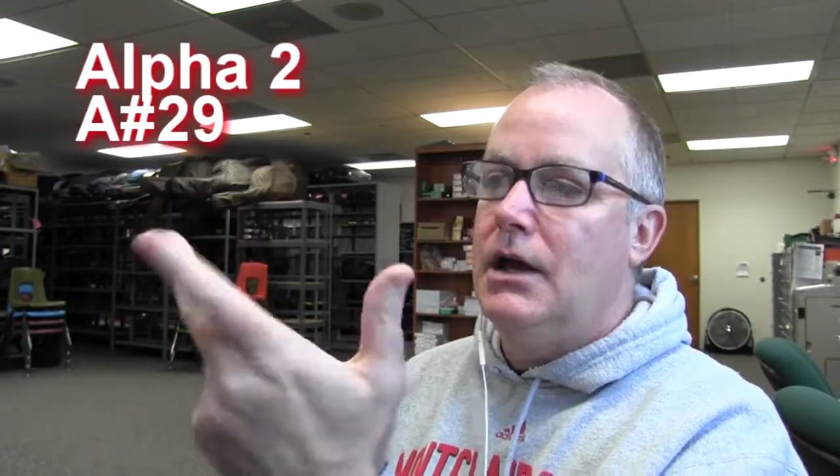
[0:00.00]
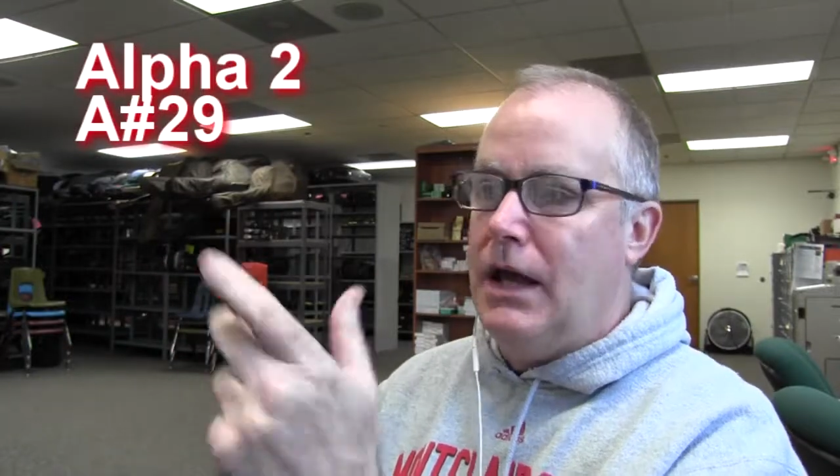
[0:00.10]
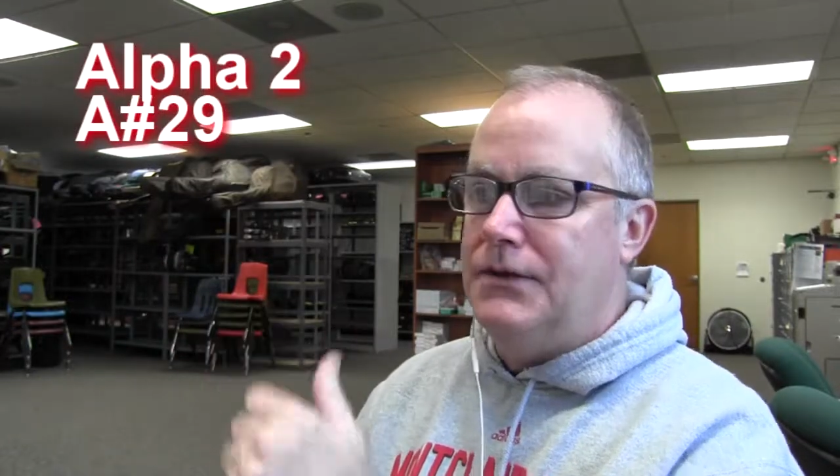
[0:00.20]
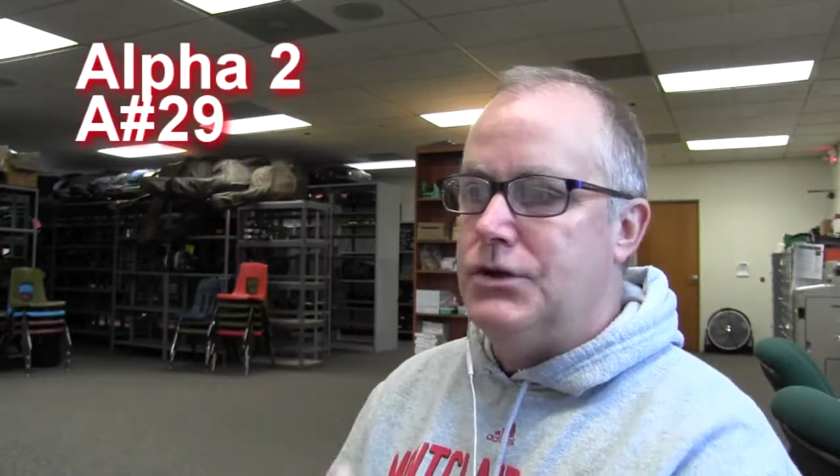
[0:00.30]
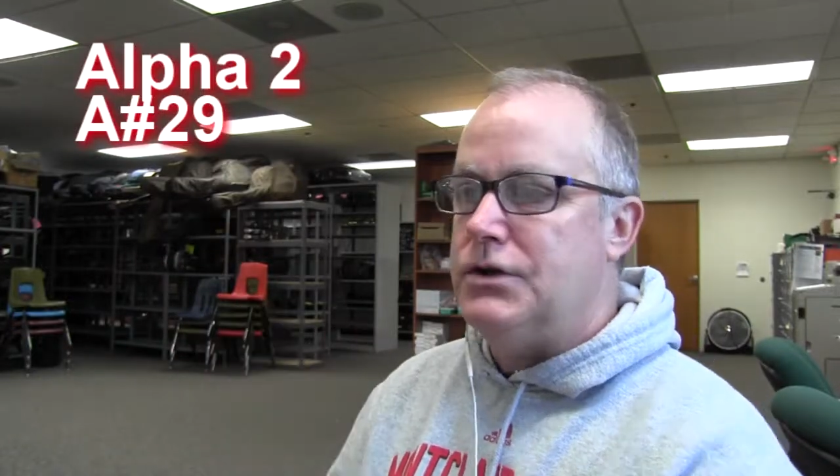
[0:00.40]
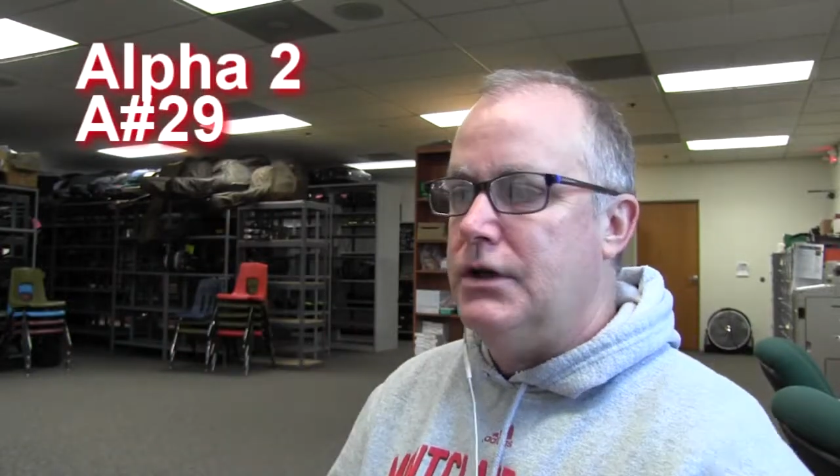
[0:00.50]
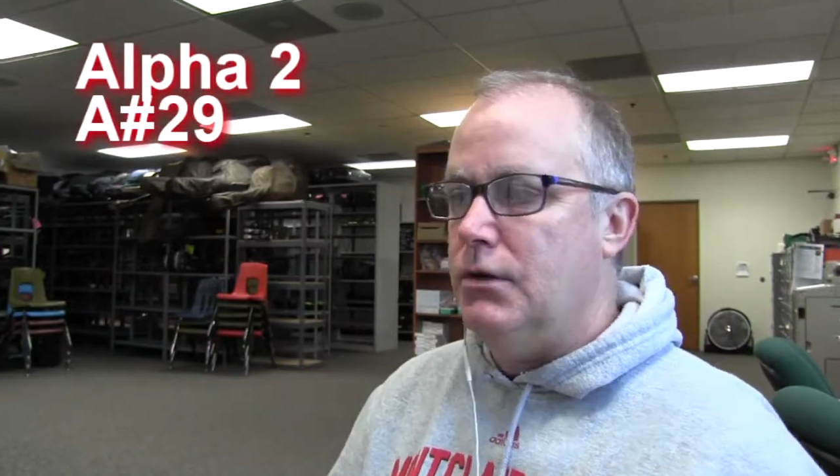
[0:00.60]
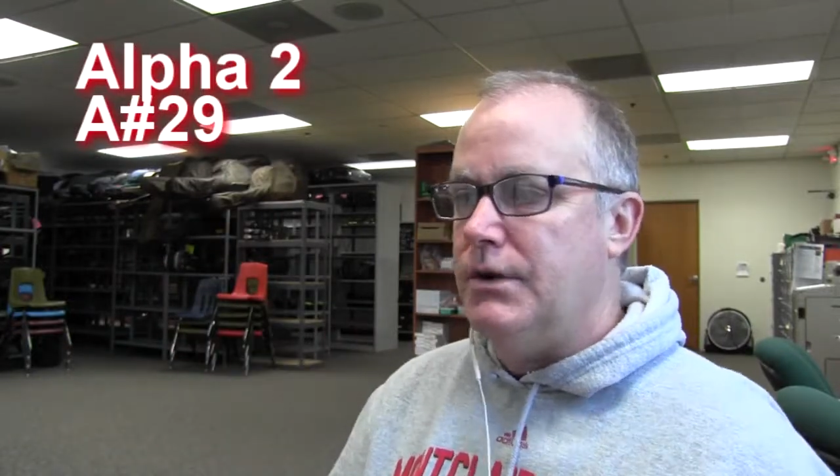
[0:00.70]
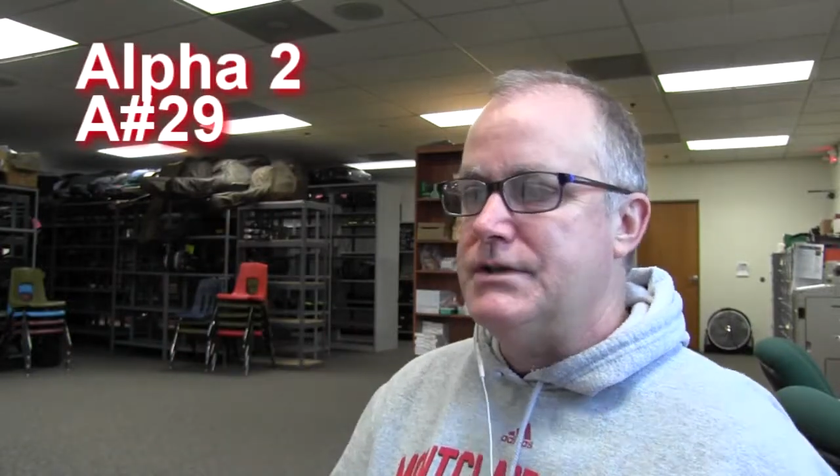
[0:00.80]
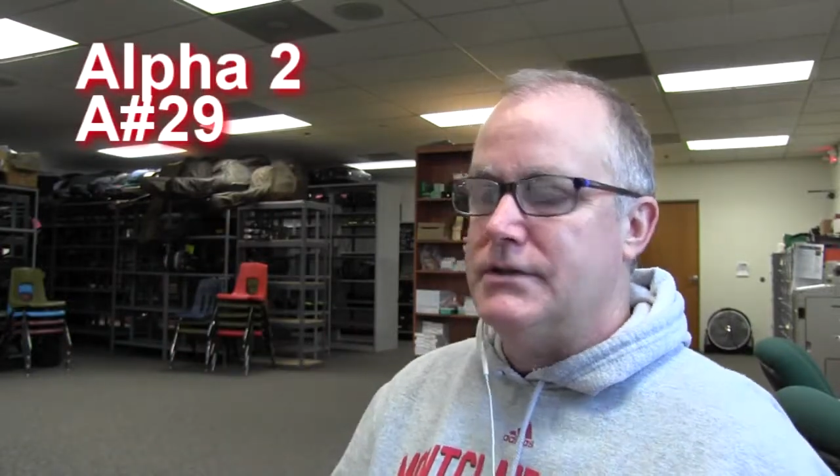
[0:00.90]
and then you can hear
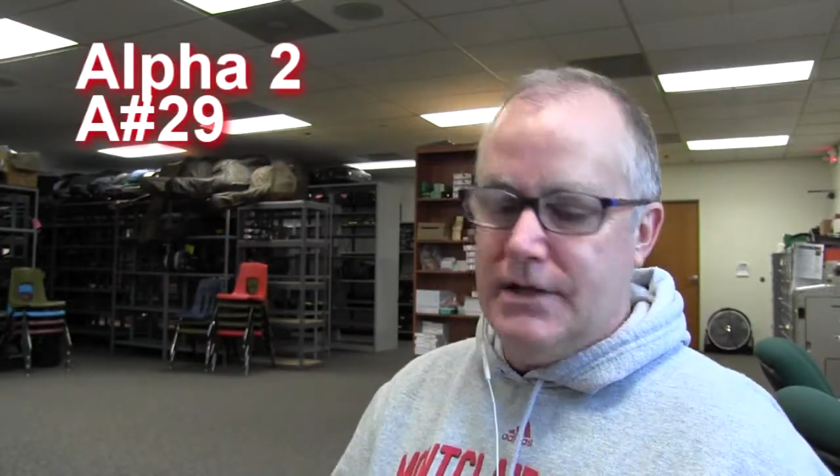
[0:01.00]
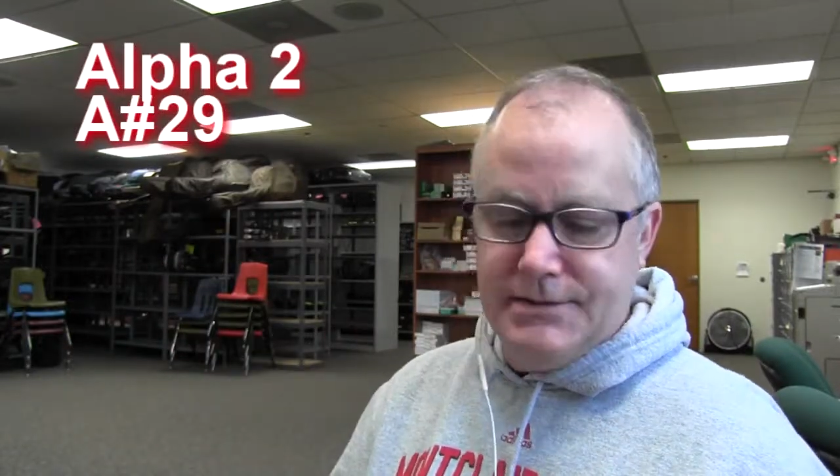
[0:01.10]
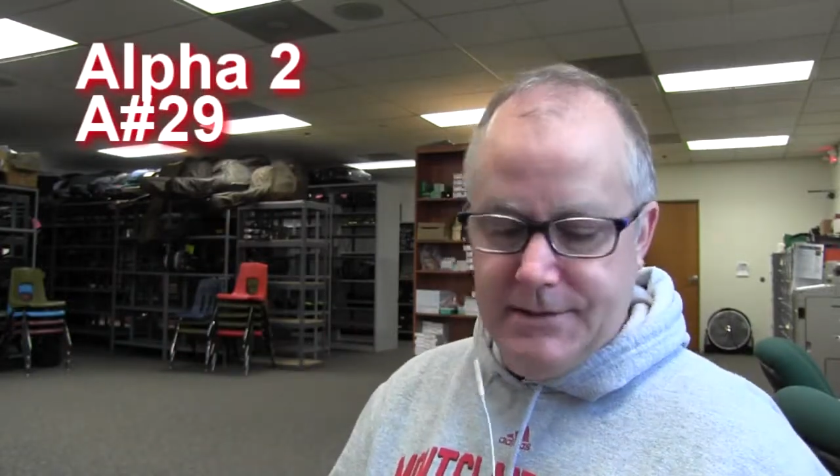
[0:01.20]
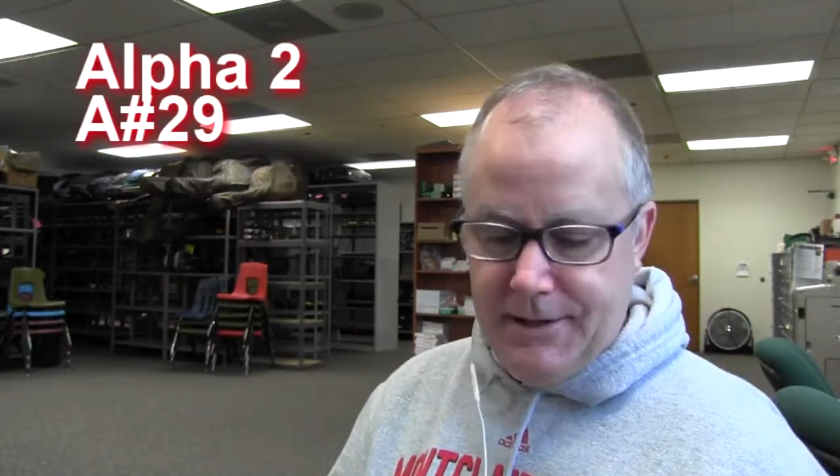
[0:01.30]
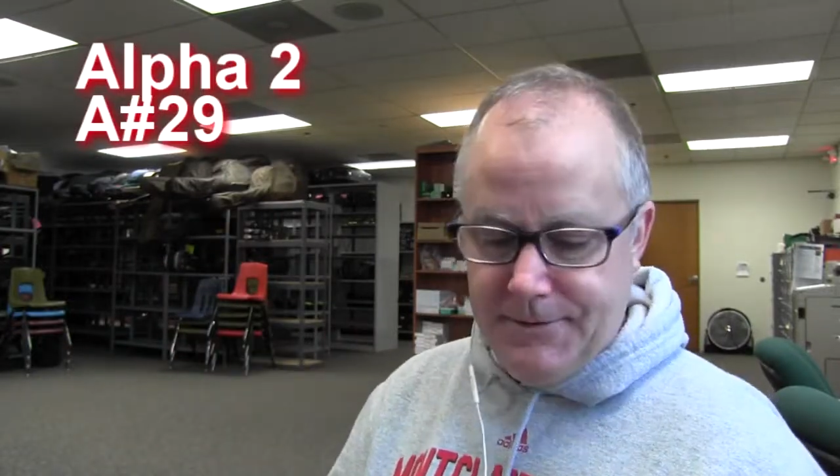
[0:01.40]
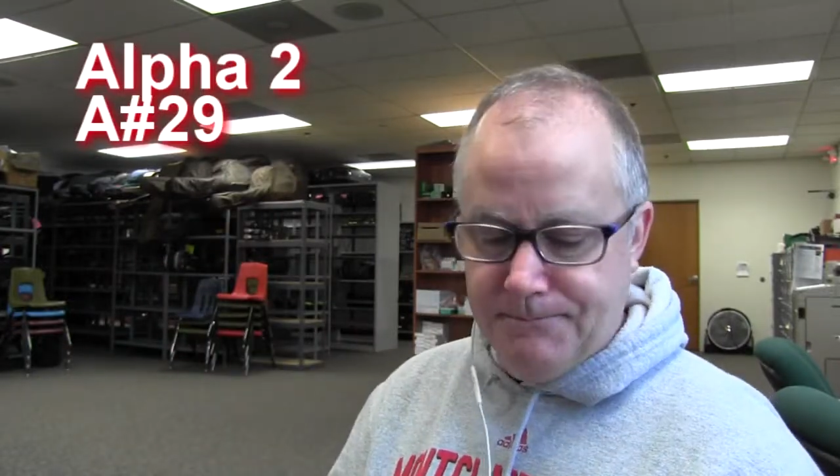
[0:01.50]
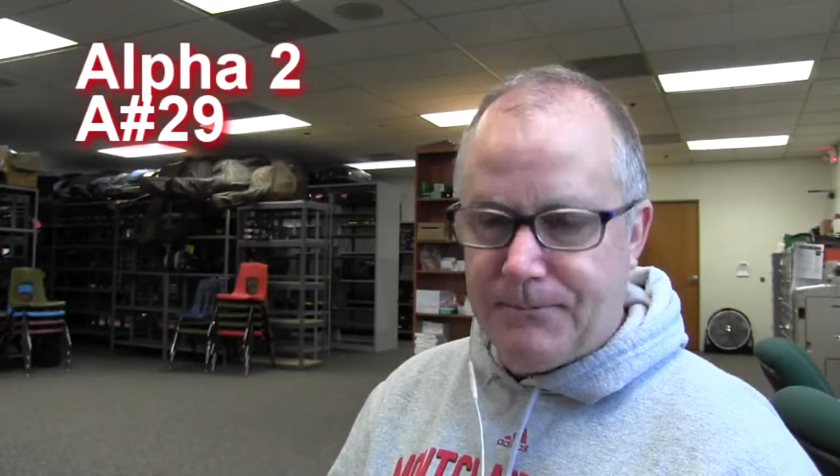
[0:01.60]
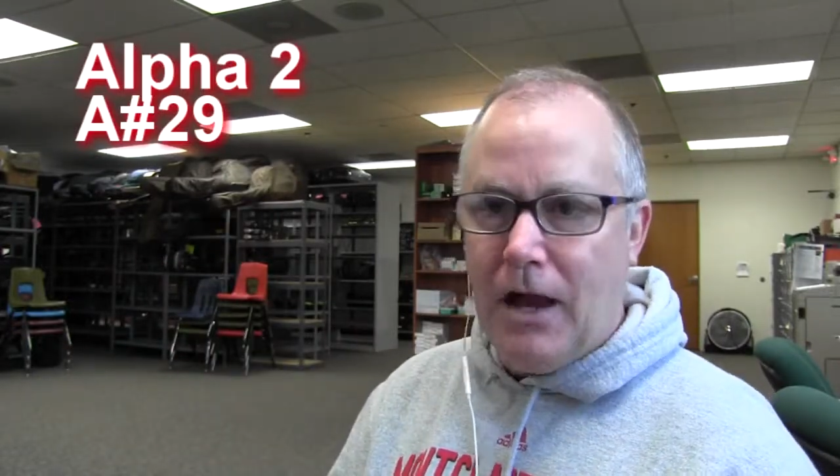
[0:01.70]
what it sounds like together.